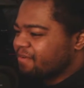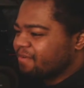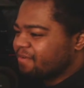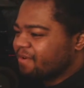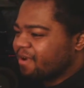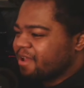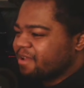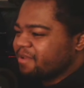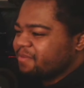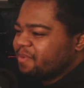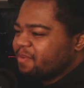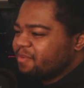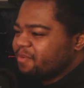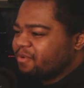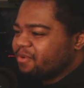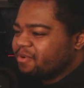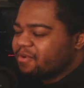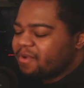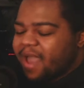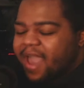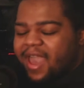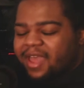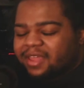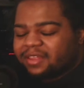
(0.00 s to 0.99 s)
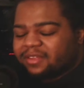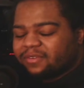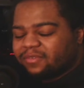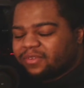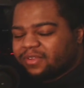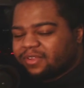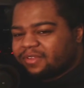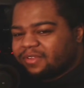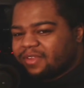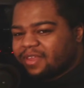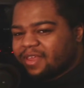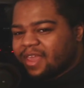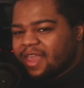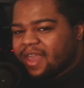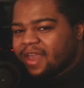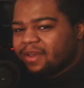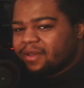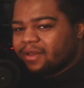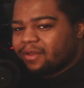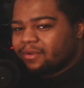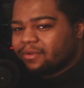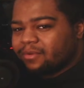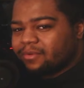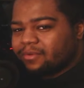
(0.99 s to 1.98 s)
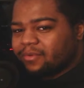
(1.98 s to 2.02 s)
why do people actively seek
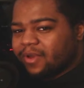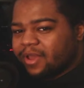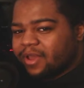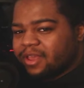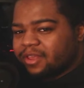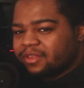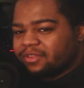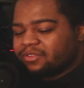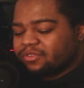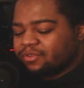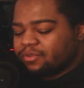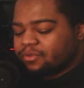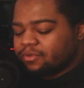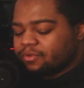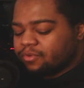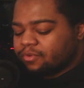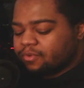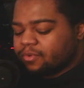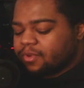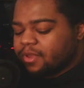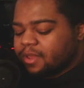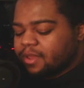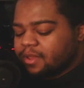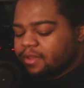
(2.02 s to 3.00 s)
out ways to